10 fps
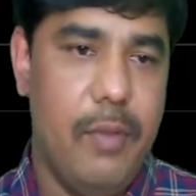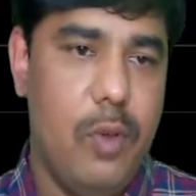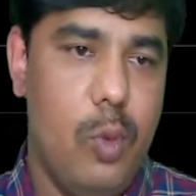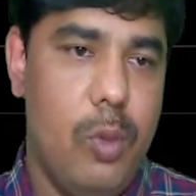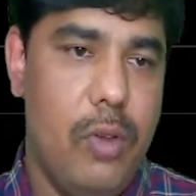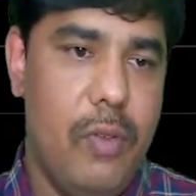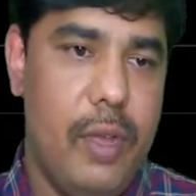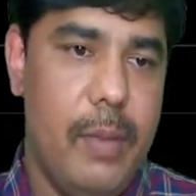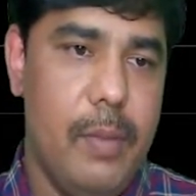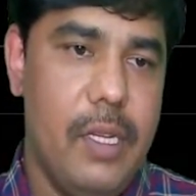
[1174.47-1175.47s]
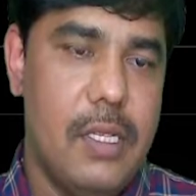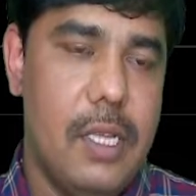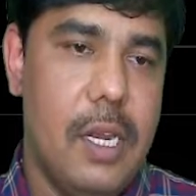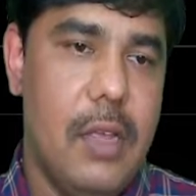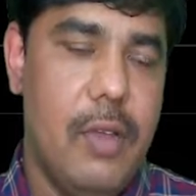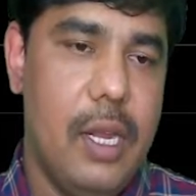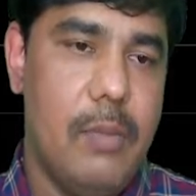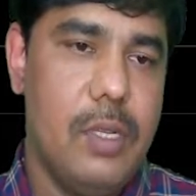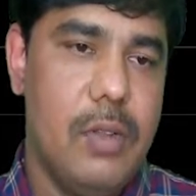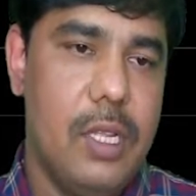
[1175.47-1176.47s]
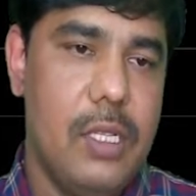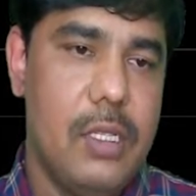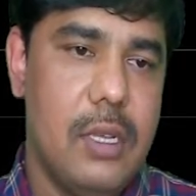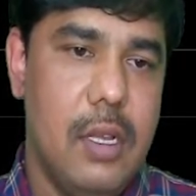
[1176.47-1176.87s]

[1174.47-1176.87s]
4 power 5 means here you can observe this